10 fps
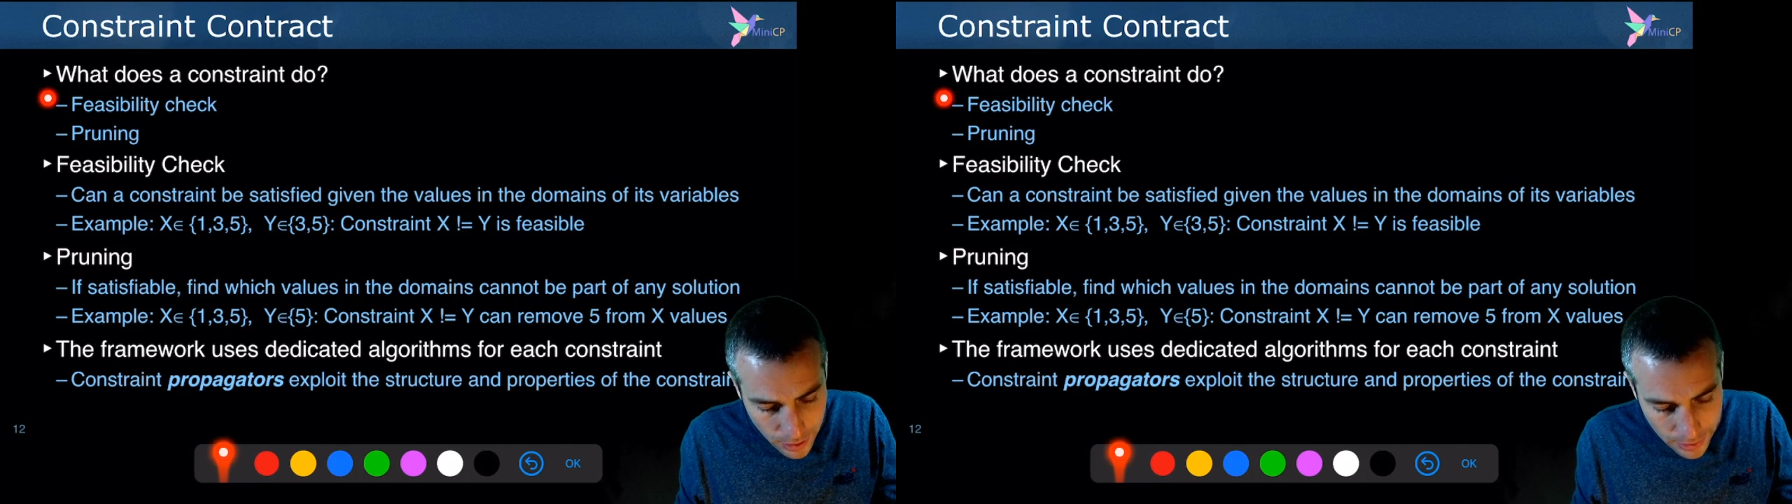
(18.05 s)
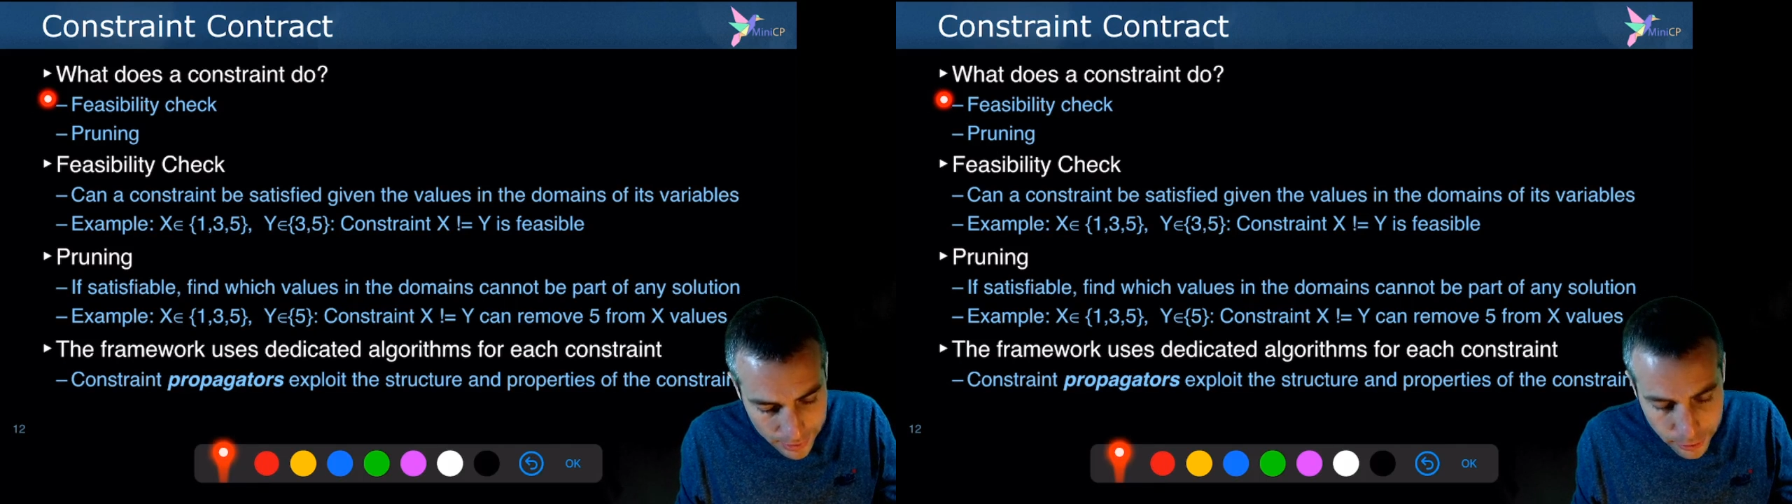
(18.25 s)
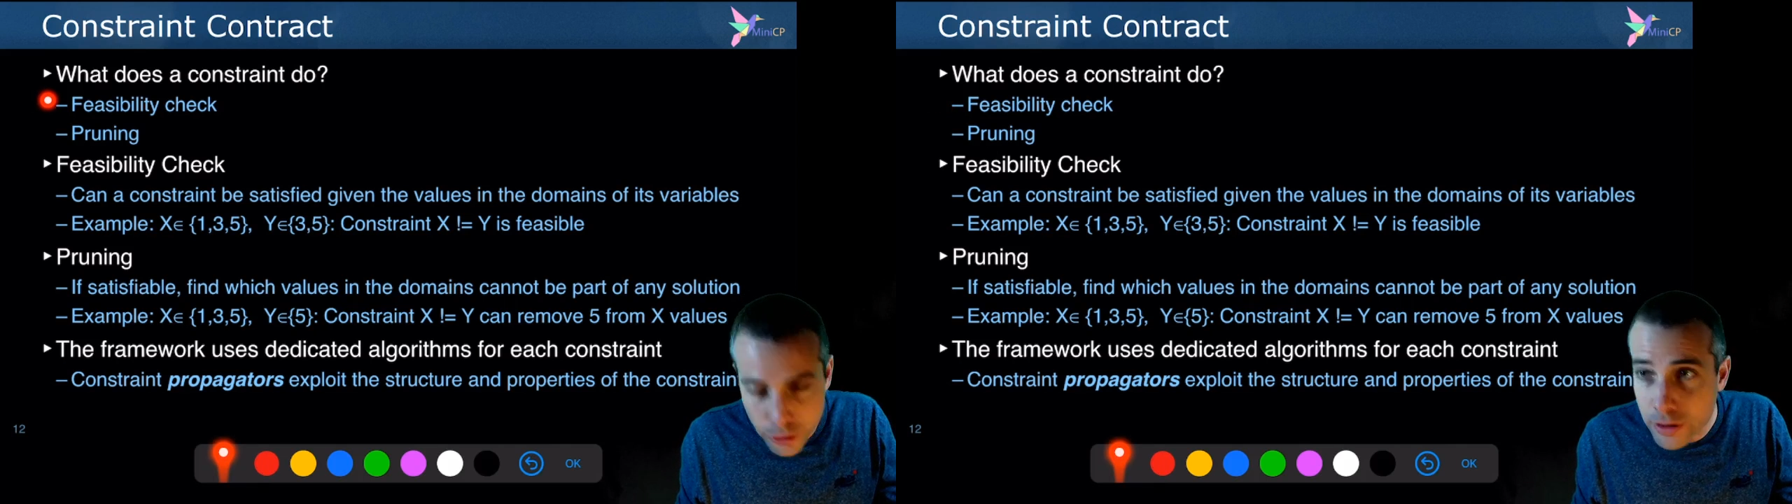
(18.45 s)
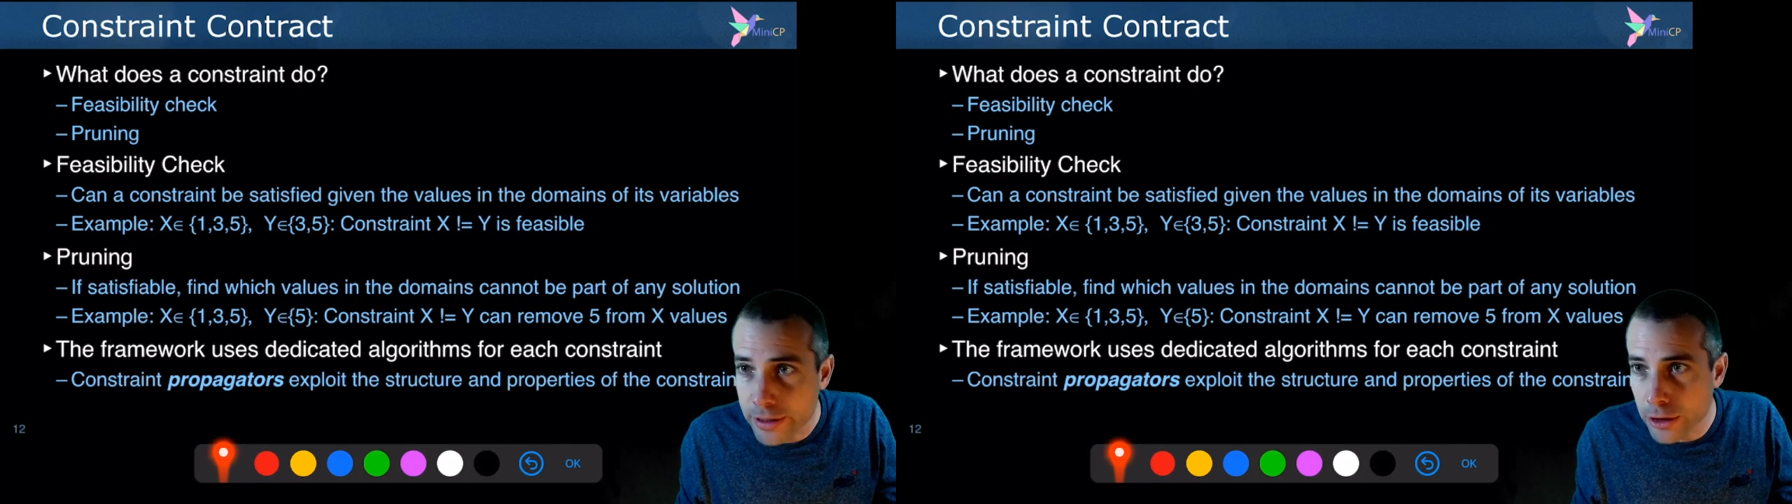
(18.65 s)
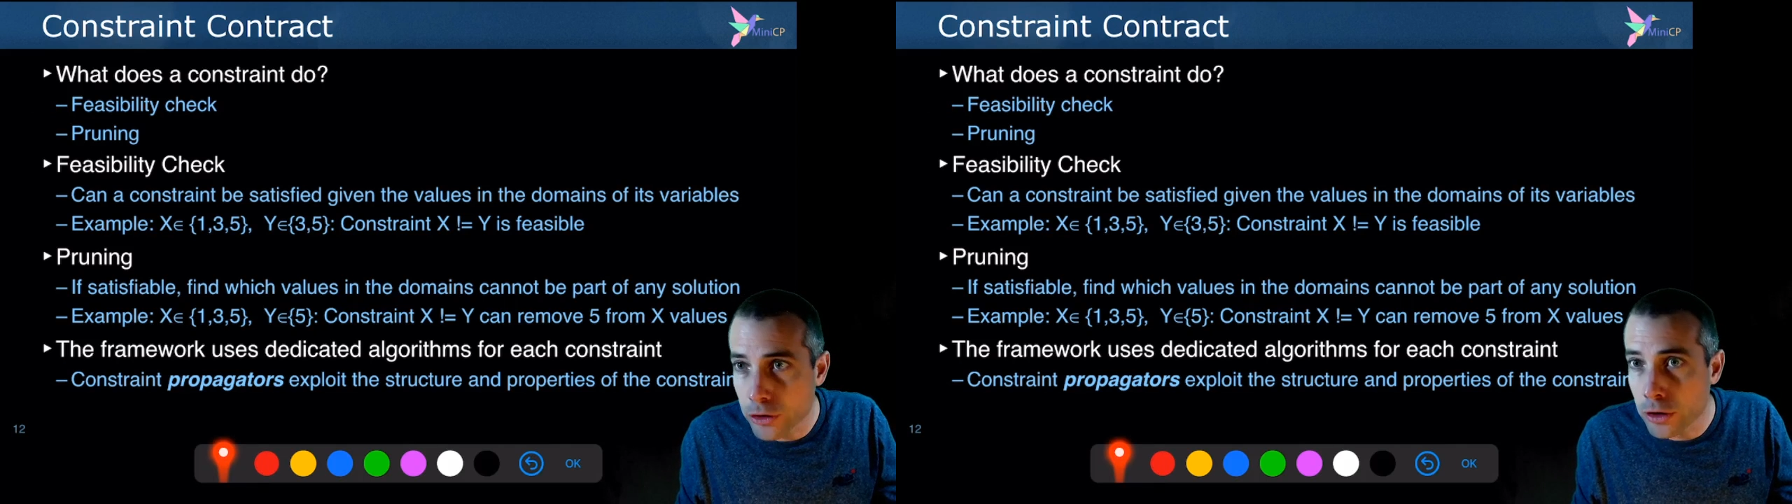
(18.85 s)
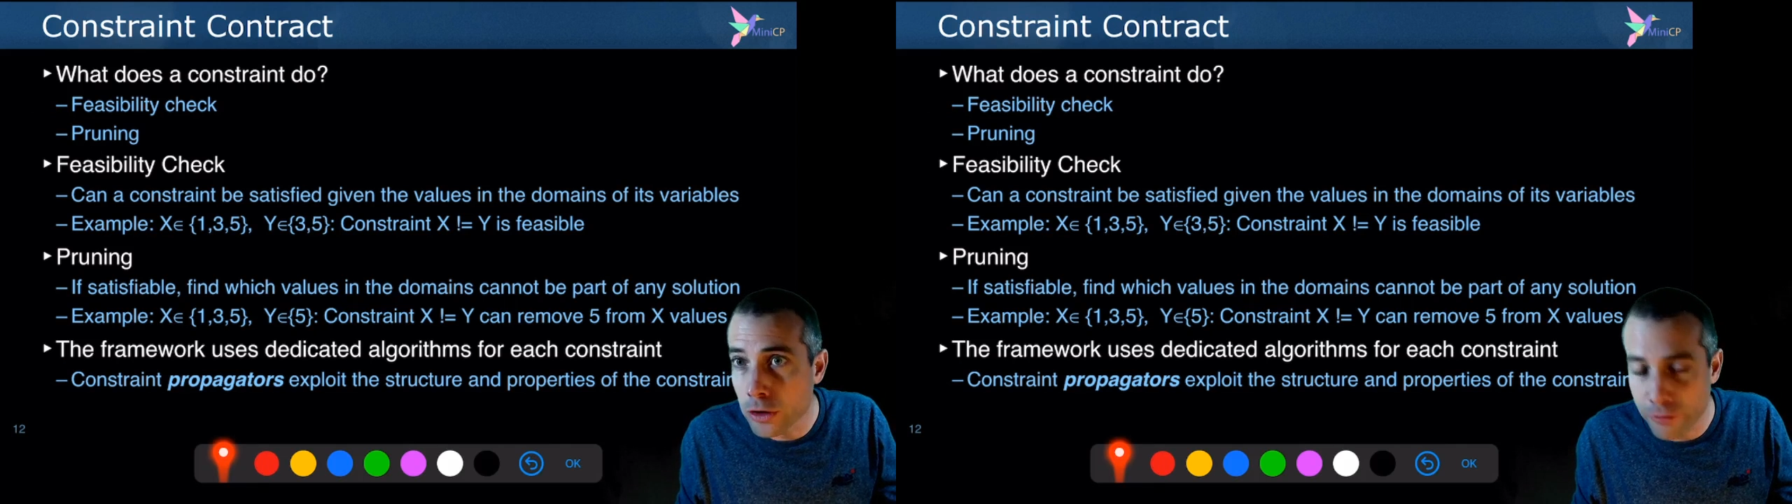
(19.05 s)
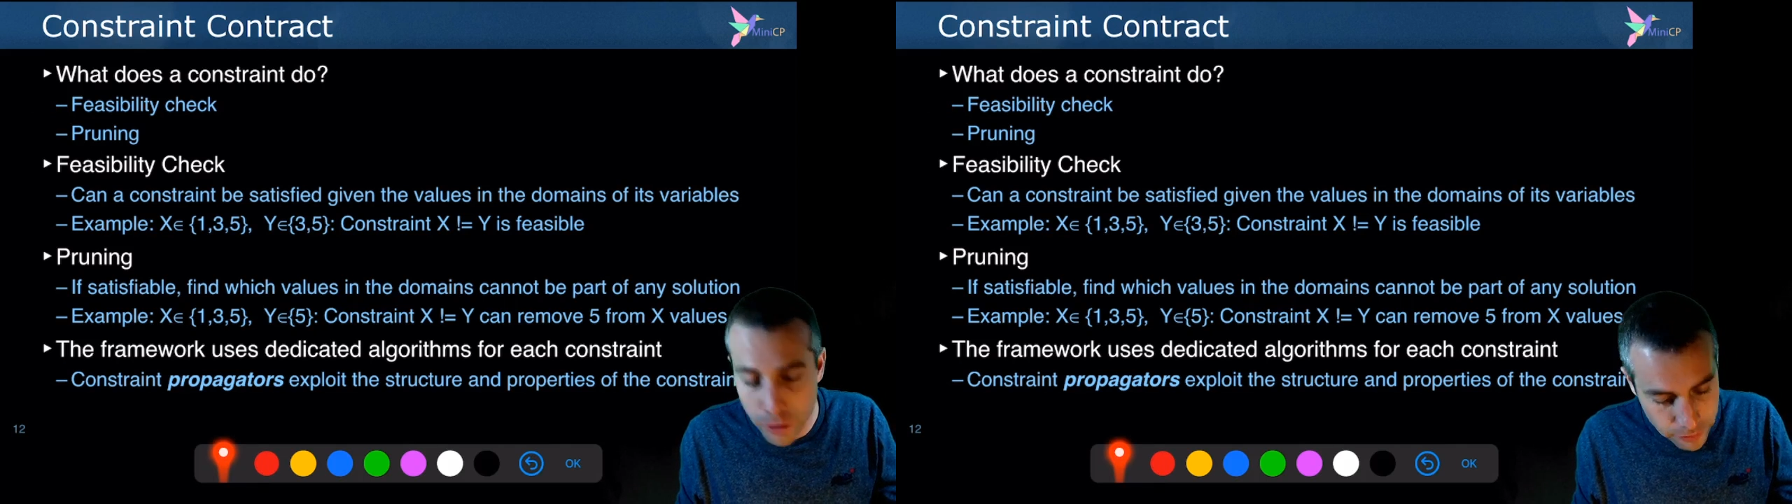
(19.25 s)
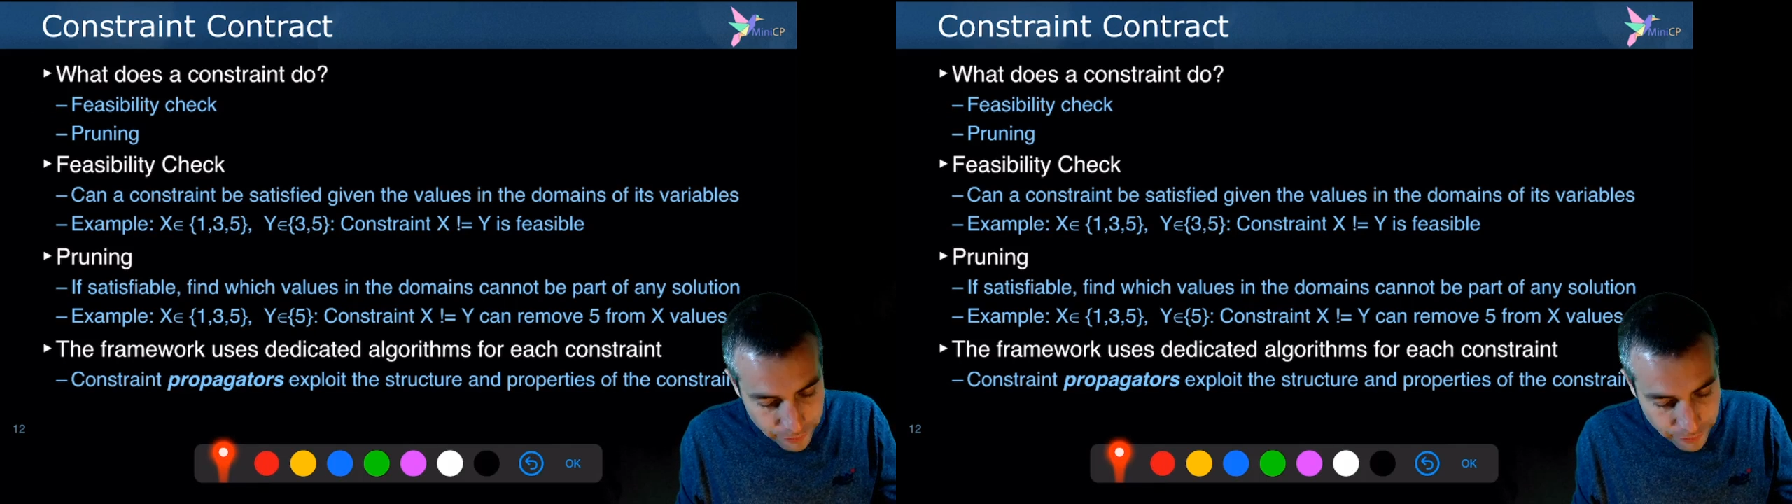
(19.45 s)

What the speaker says: And the